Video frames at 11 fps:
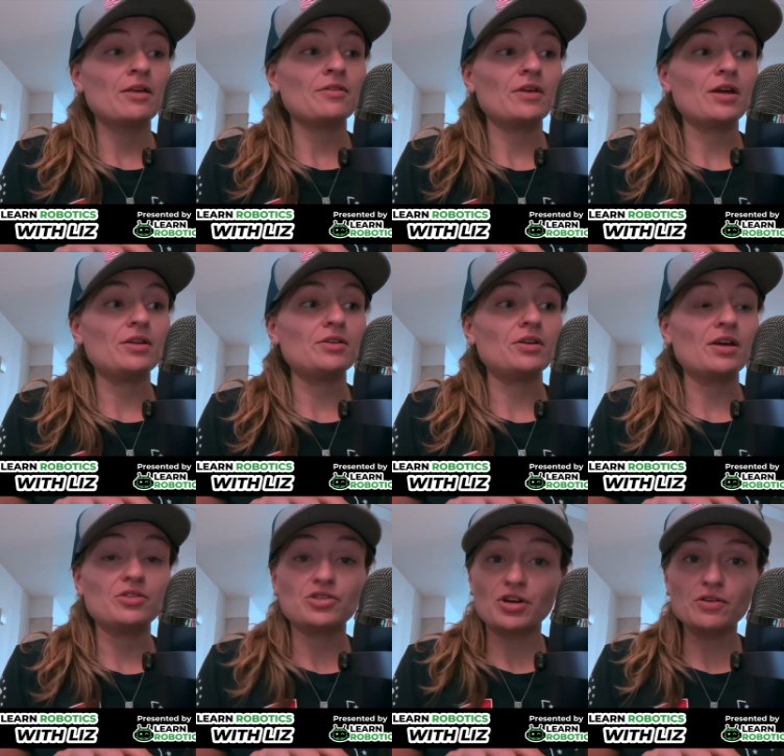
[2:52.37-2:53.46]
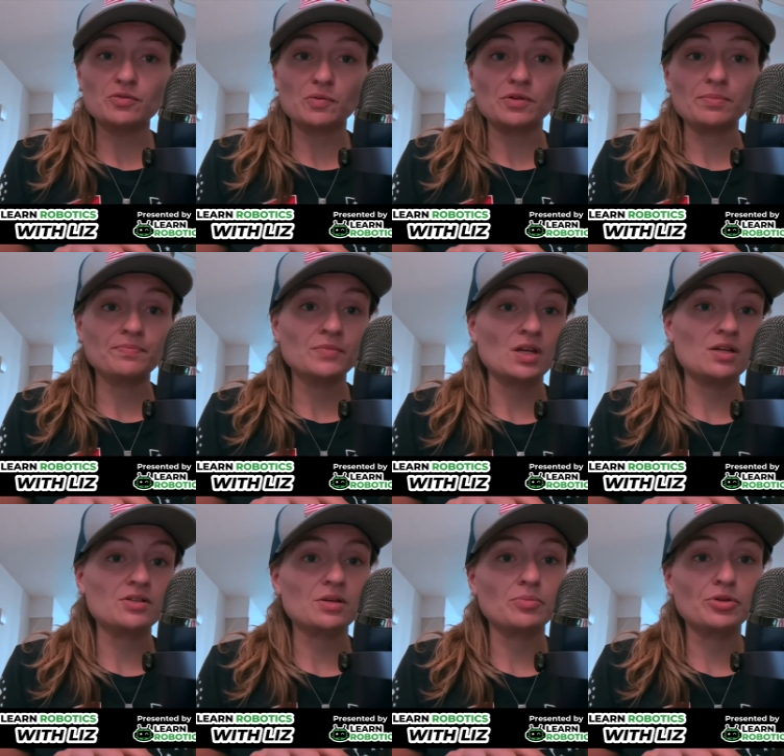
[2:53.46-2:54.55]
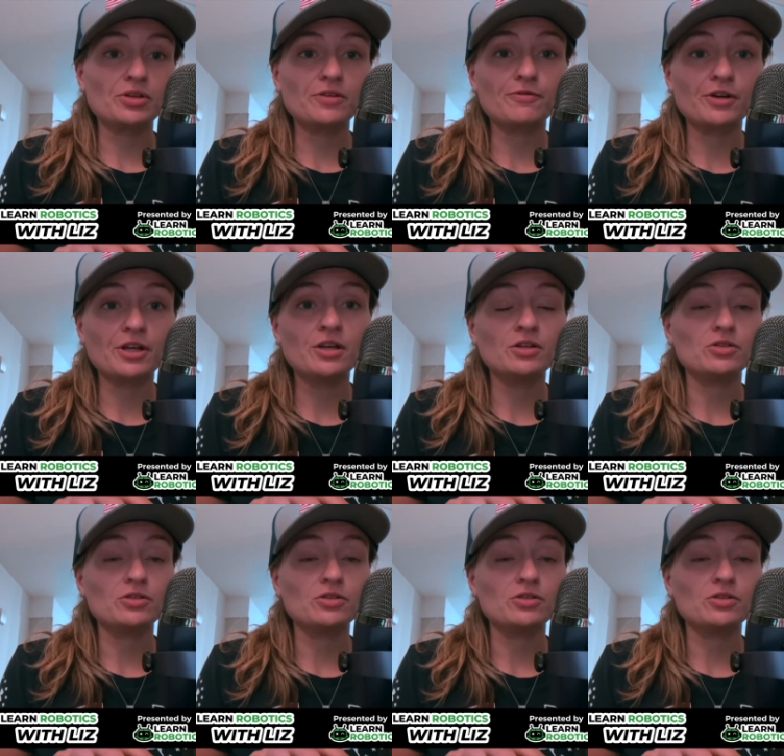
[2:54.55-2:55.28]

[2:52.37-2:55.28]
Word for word: then share this with them it's completely free.